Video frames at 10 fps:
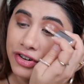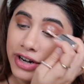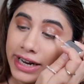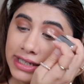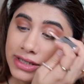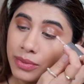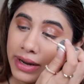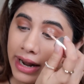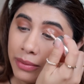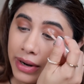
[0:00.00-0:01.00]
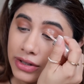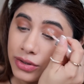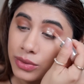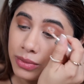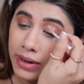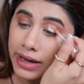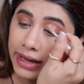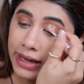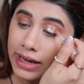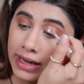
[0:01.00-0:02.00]
grace when I went through
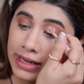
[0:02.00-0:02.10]
my